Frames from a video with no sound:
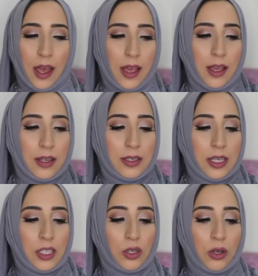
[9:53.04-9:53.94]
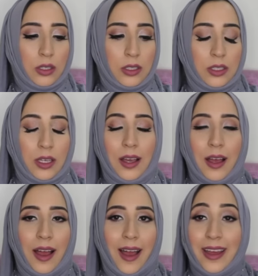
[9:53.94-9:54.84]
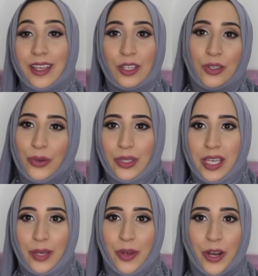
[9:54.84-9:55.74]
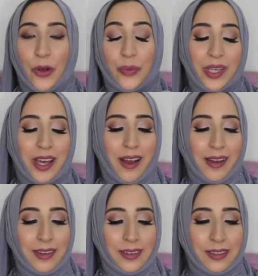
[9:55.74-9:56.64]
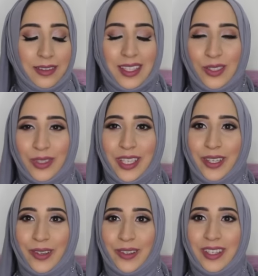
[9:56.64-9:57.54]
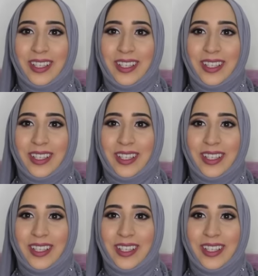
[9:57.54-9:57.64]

and it's called I Cannoli Wear OPI. That's really cute.